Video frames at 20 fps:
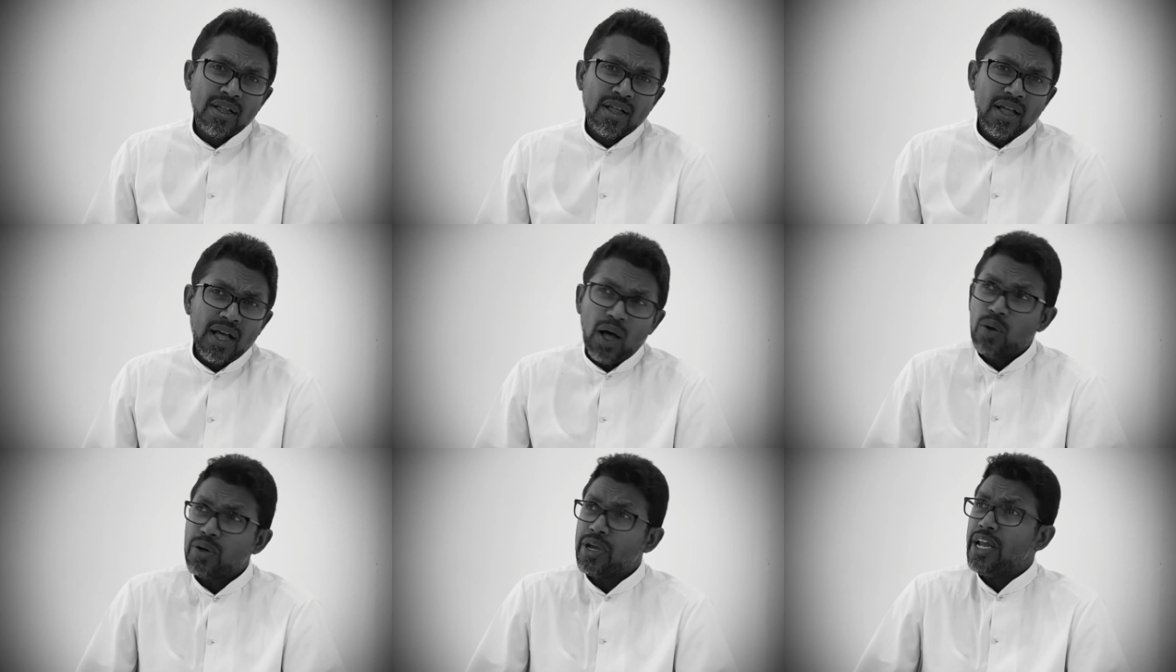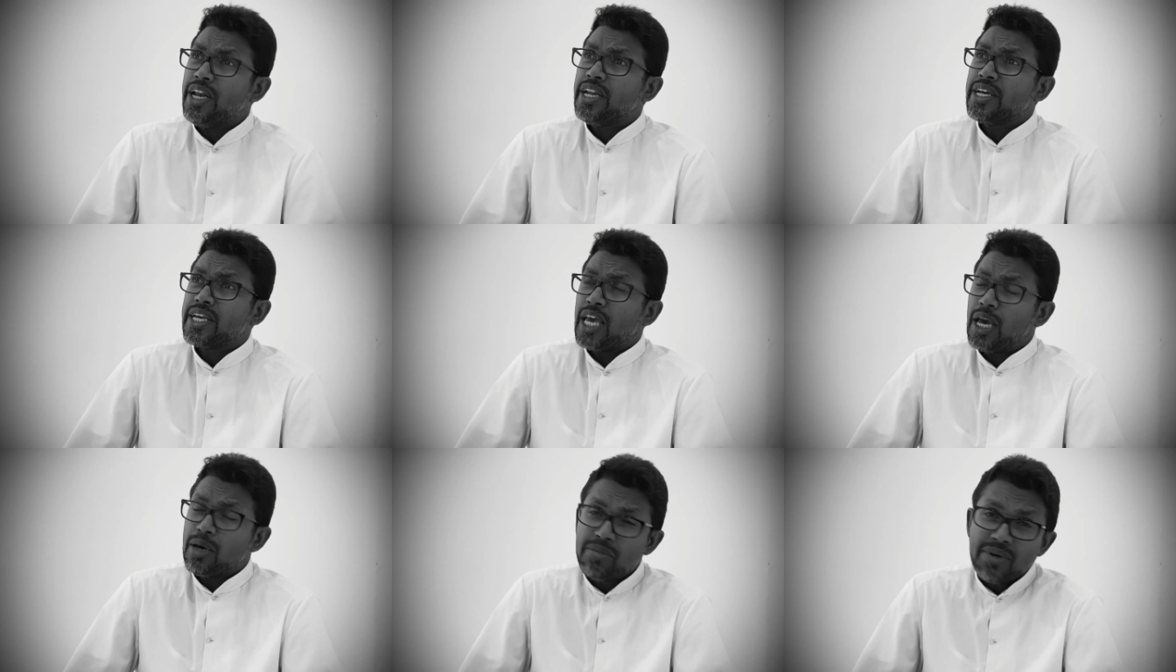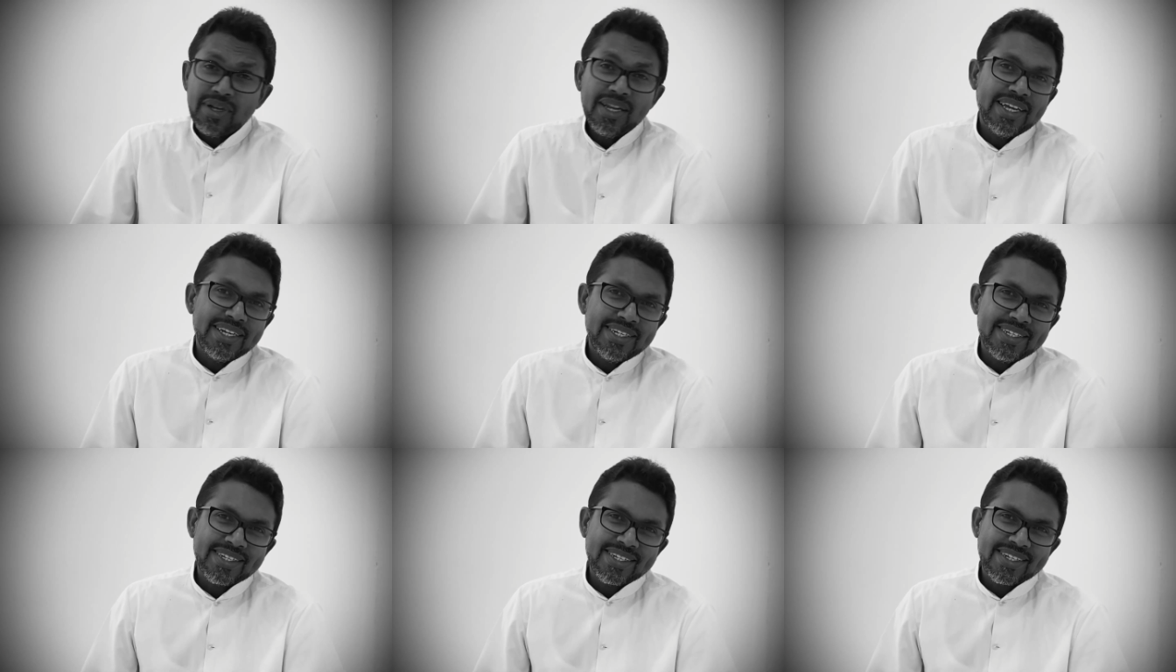How can a camel
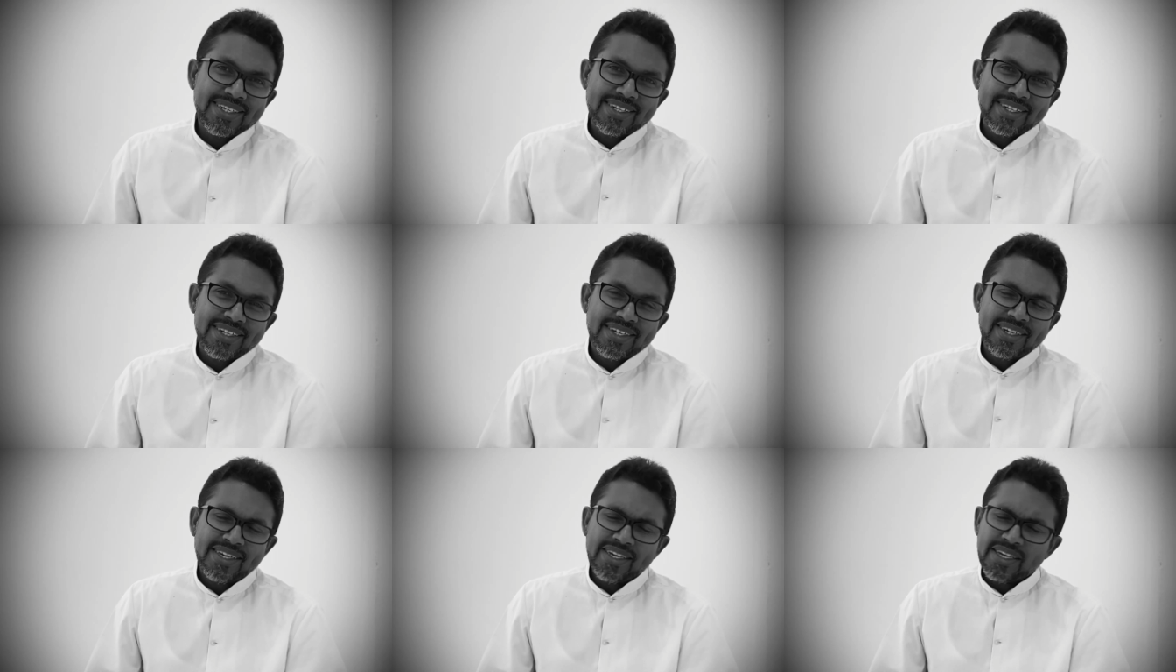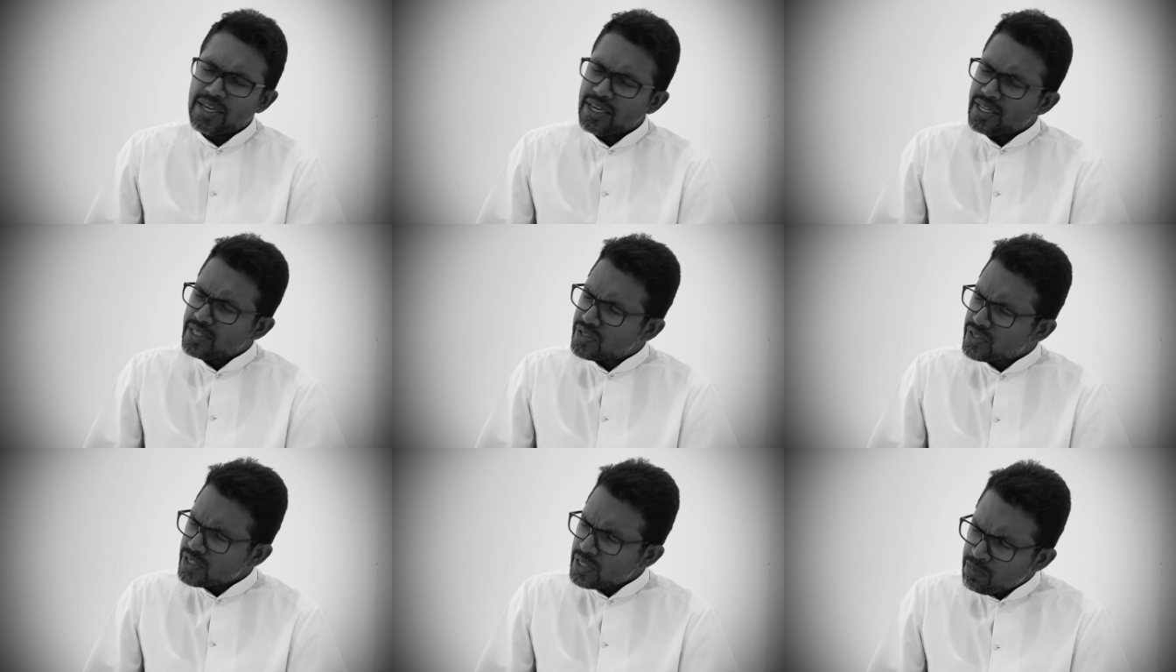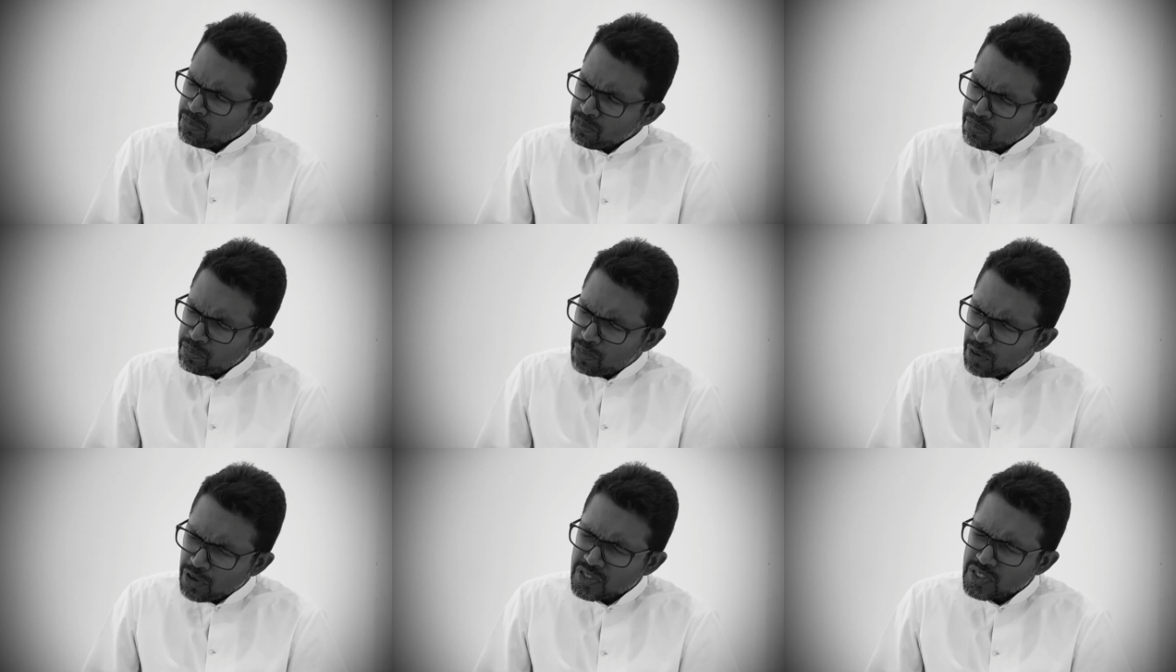enter? It's
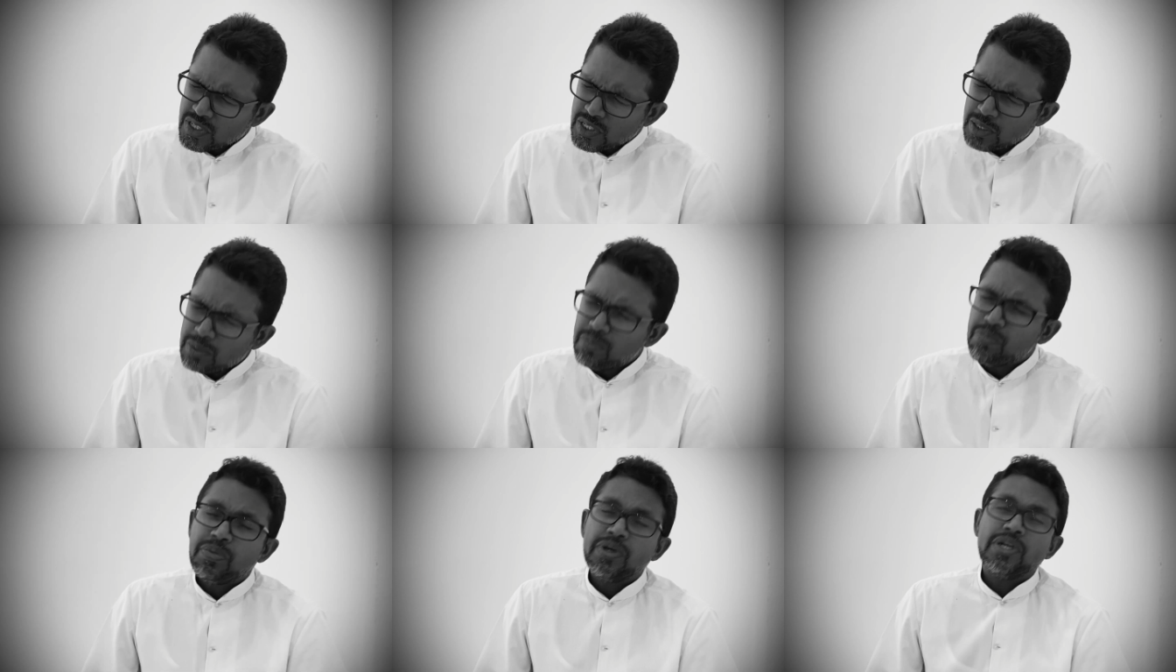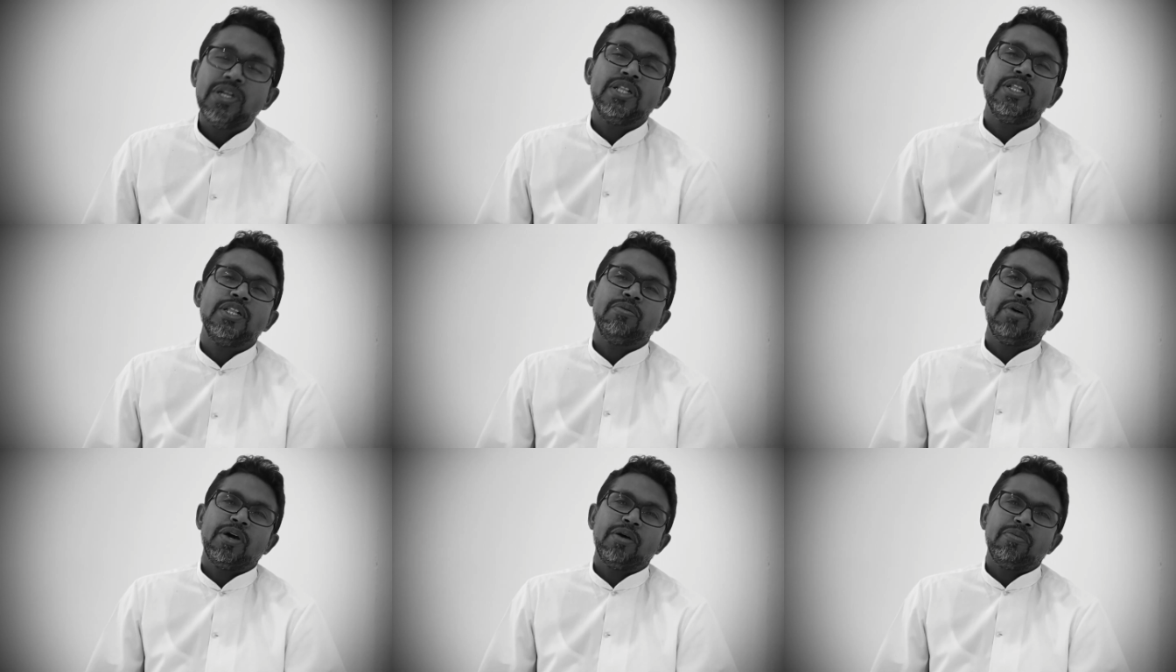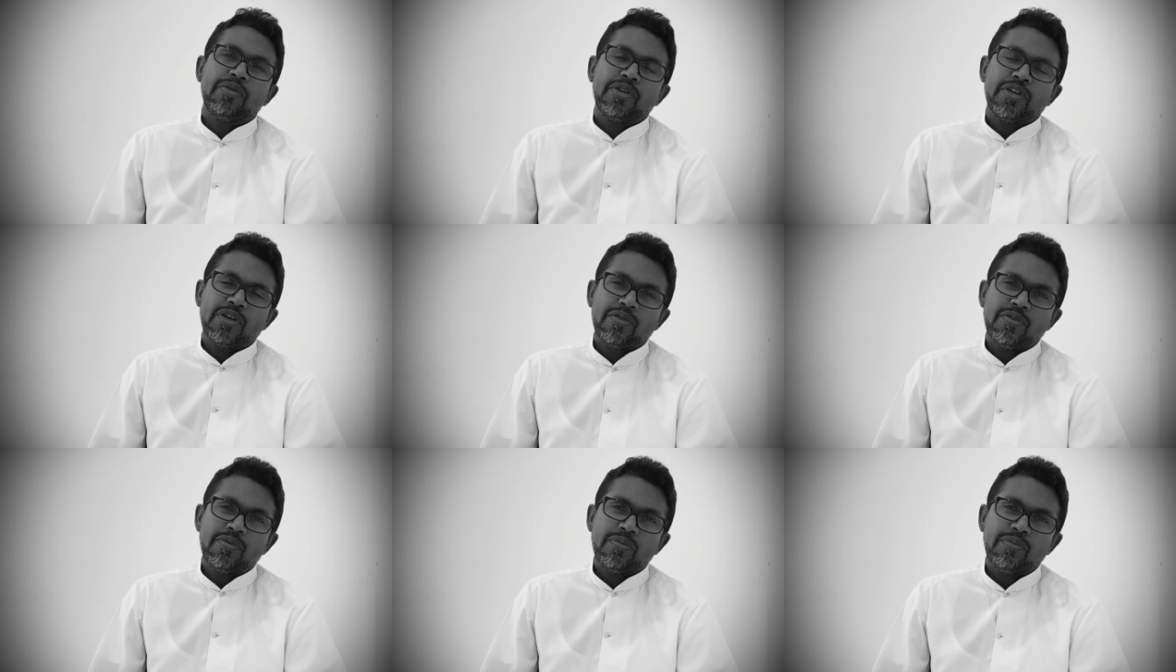impossible, my dear,